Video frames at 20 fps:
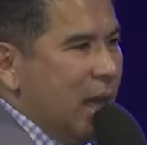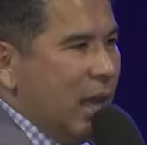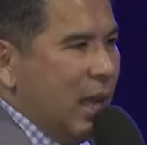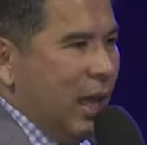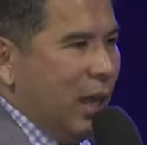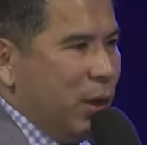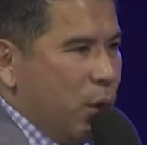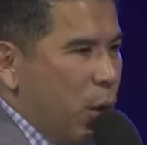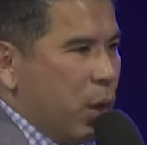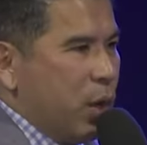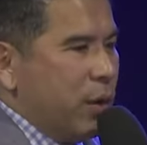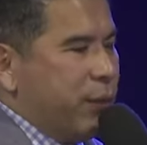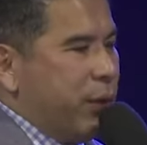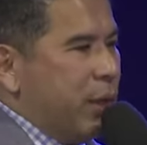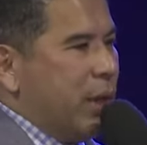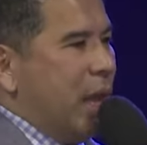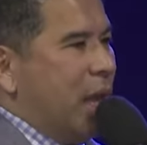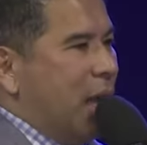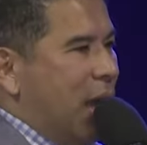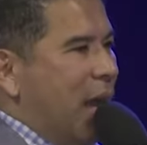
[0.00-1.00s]
in order for
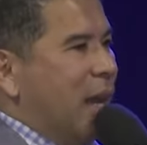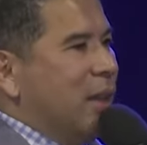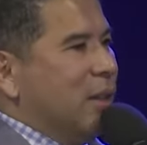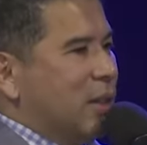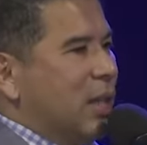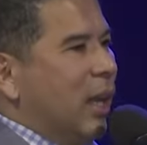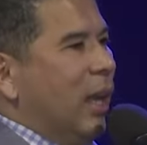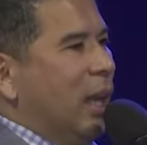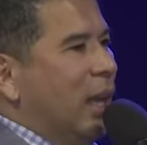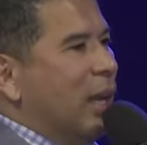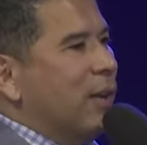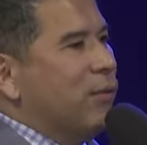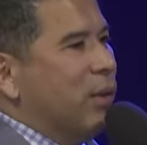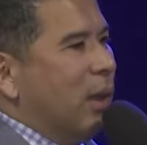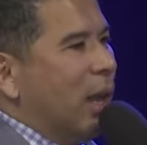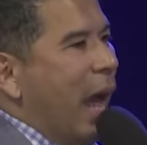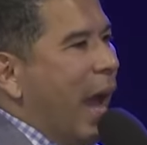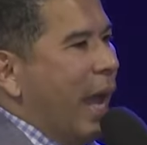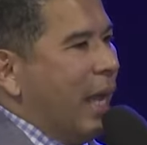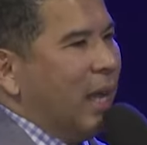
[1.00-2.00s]
the king to live
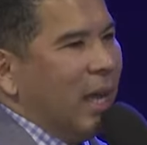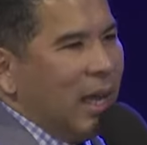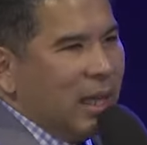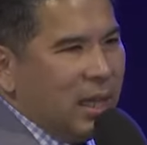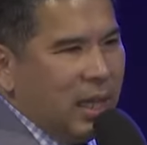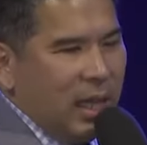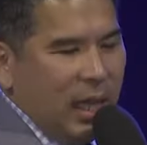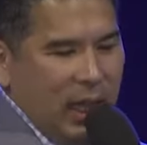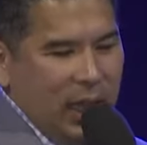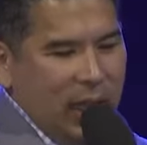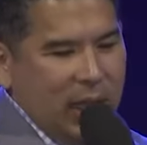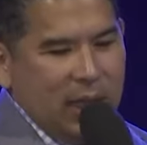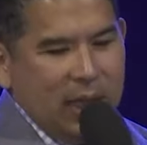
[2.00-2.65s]
like a king.